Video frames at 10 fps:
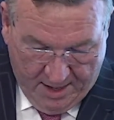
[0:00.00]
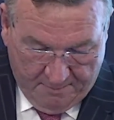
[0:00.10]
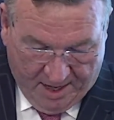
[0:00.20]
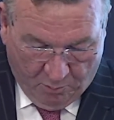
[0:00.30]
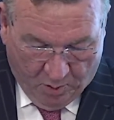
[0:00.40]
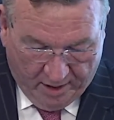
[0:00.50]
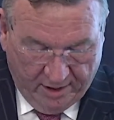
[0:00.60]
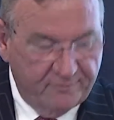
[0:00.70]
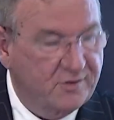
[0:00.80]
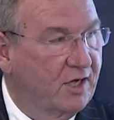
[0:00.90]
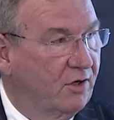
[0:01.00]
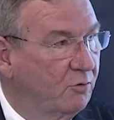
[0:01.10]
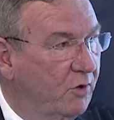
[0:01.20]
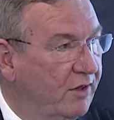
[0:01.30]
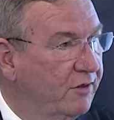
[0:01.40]
may well have dealt
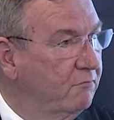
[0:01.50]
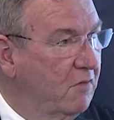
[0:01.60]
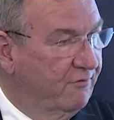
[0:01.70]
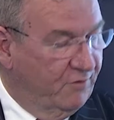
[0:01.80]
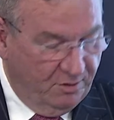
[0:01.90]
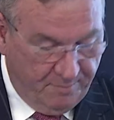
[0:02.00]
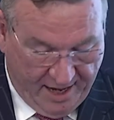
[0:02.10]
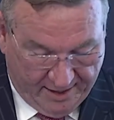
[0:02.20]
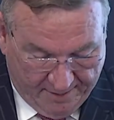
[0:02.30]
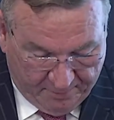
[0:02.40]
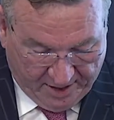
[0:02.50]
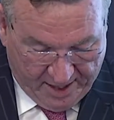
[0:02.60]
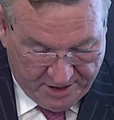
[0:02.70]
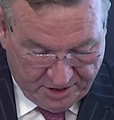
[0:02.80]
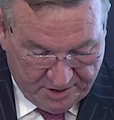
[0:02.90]
with a few bail
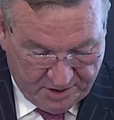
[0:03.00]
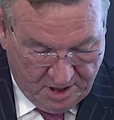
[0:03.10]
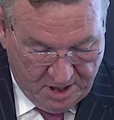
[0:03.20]
applications,